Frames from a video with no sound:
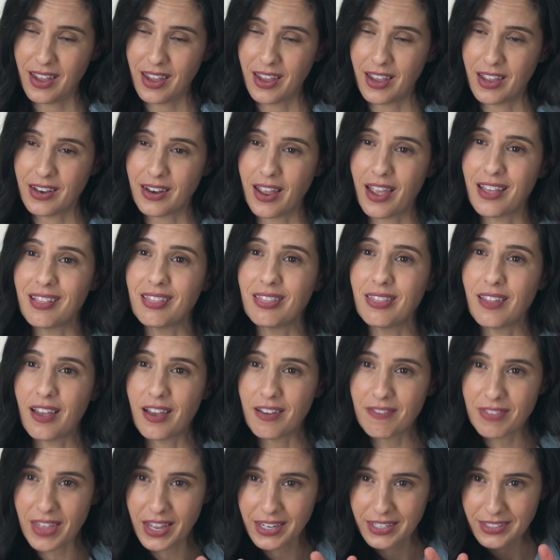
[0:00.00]
and I
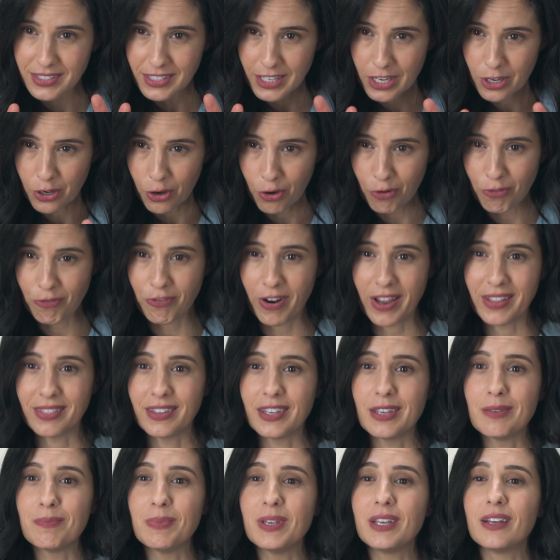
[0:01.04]
love that it's
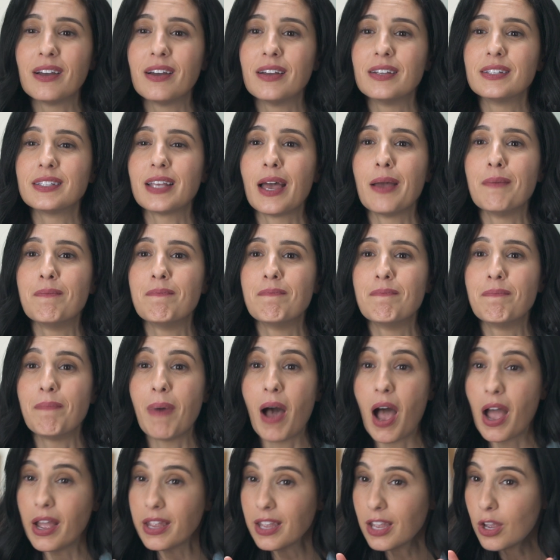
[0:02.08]
eco-friendly because I'm
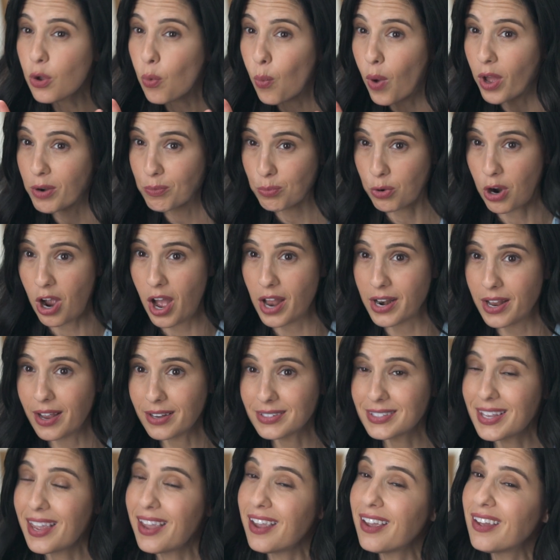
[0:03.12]
buying one
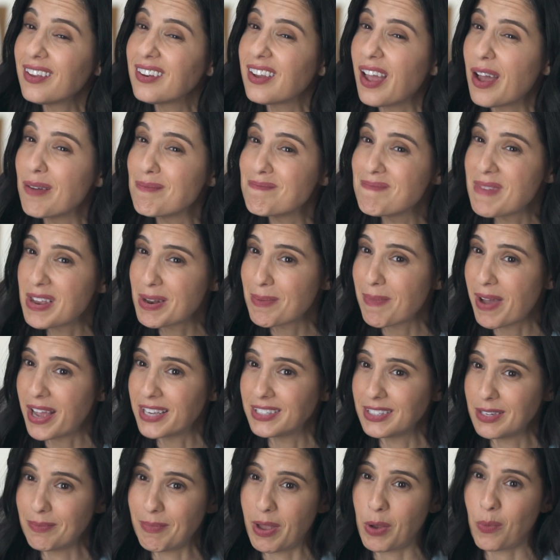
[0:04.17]
product and I'm
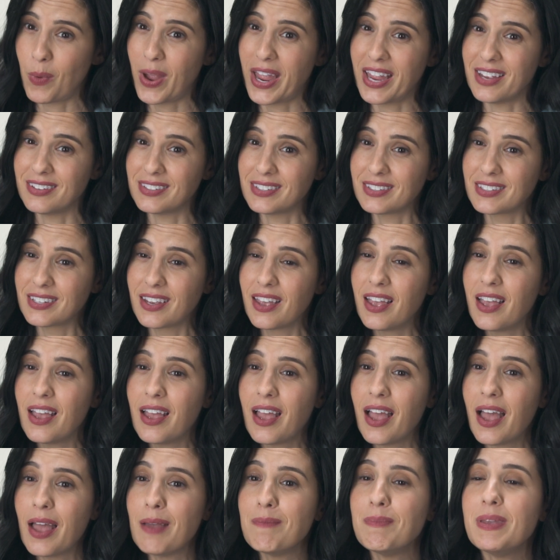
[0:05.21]
minimizing my waste.
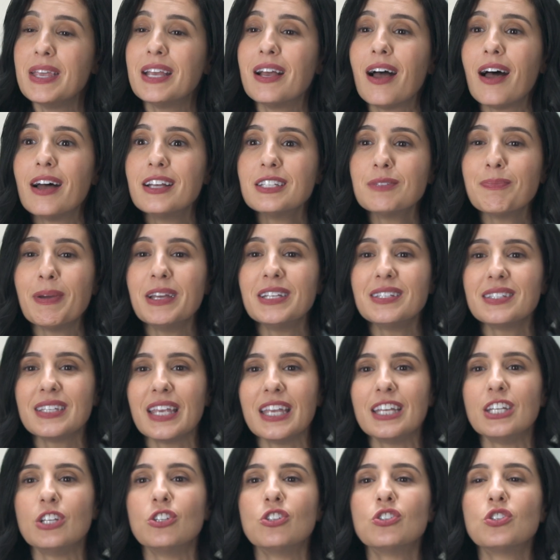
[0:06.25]
And because my
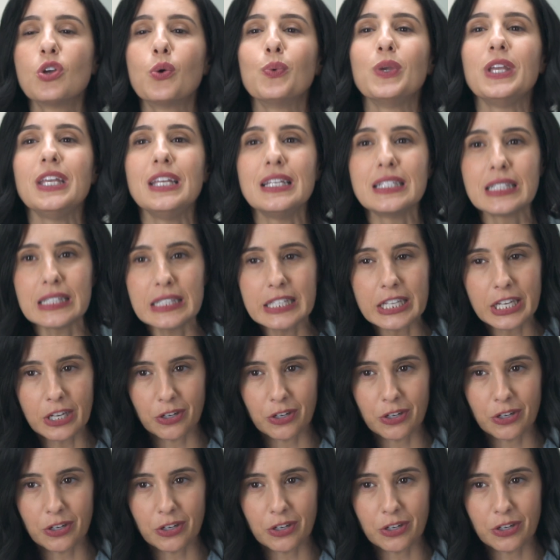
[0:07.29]
skin is so easily